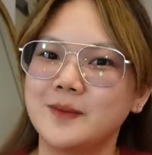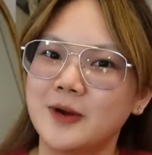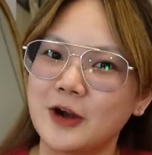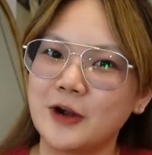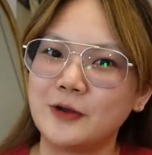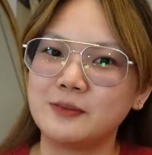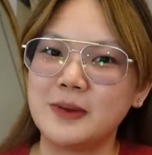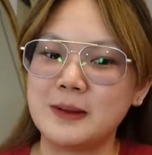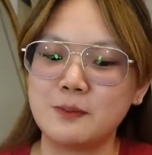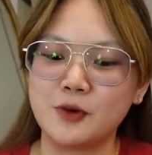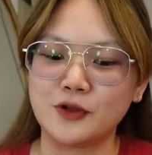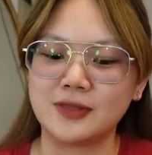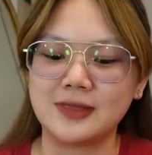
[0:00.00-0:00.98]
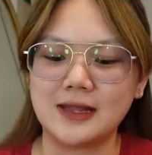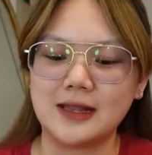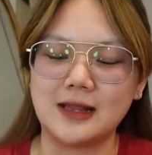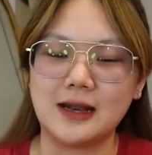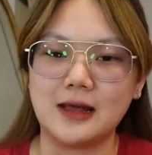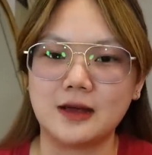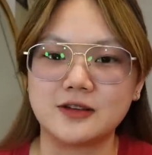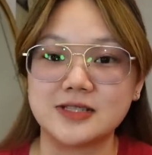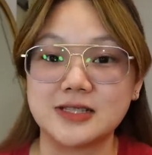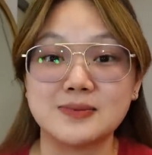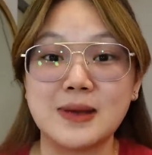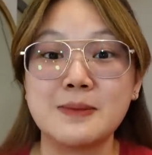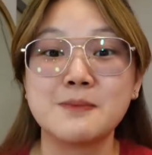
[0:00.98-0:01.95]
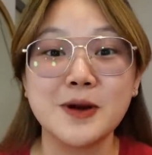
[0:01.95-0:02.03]
around my birthday na lang, because
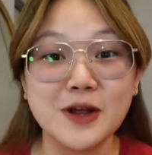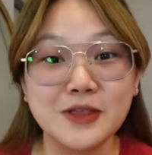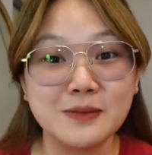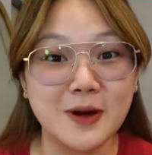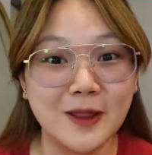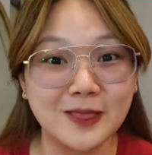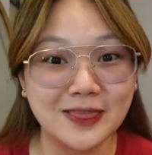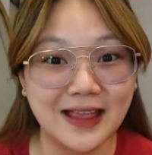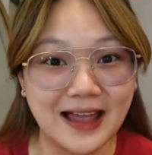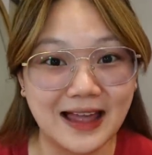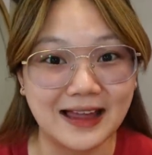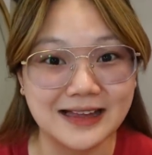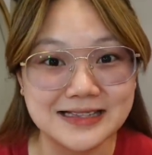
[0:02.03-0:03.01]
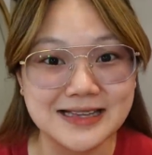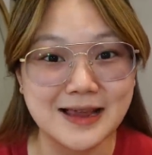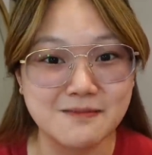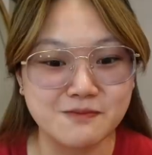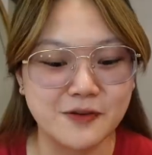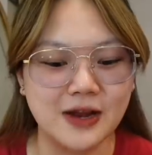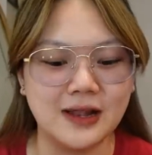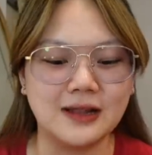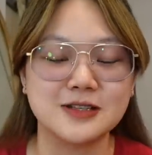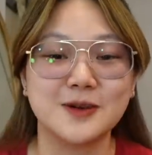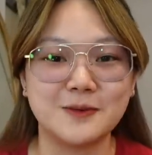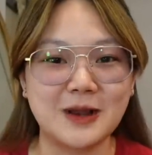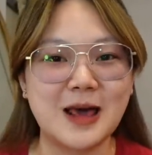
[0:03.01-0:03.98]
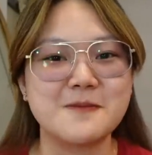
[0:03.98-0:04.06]
it's my birth month na. It's April,
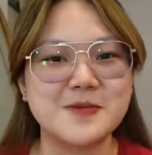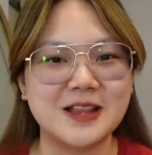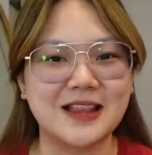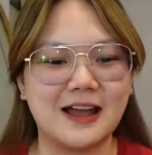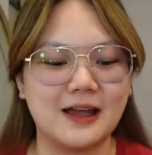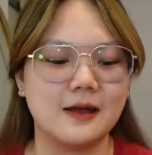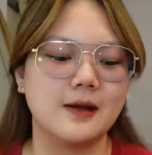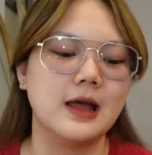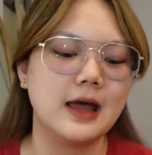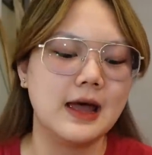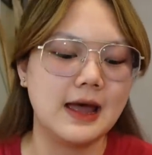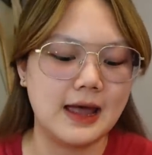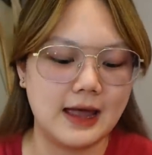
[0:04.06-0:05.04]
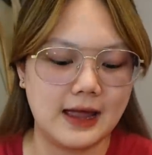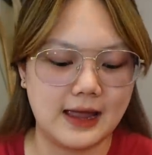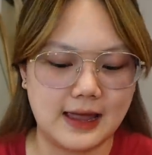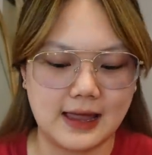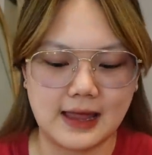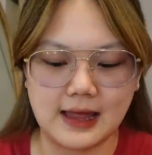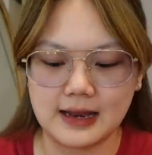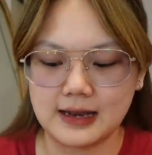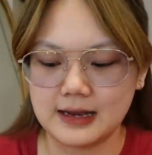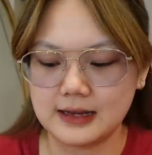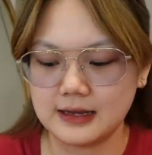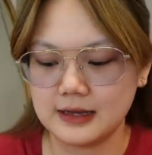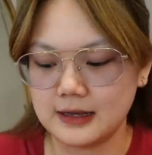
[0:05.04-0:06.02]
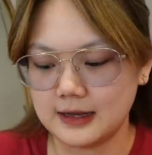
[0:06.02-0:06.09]
so malapit na. And
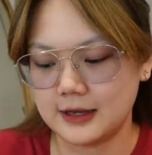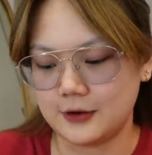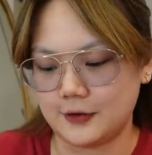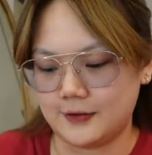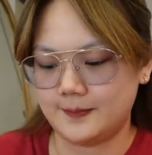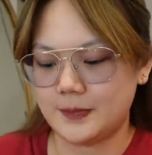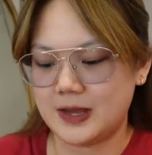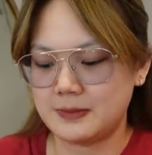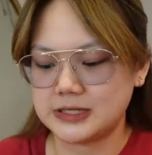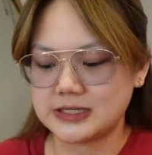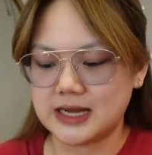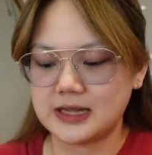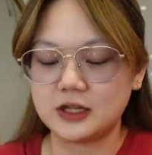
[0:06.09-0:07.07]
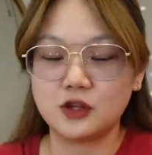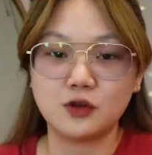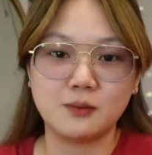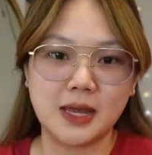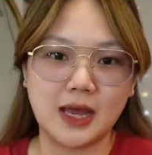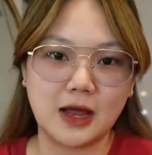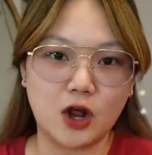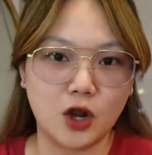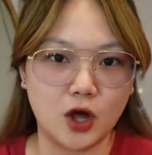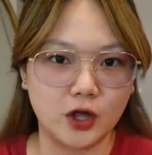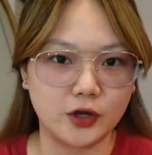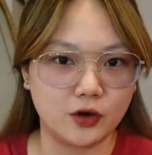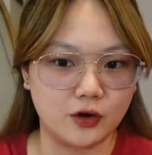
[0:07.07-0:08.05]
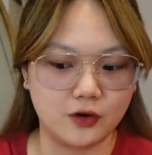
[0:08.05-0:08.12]
ayun, I'm excited to make a
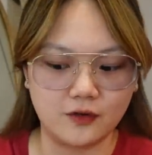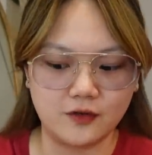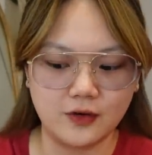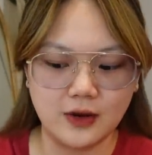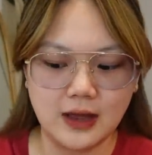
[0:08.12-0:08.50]
lot of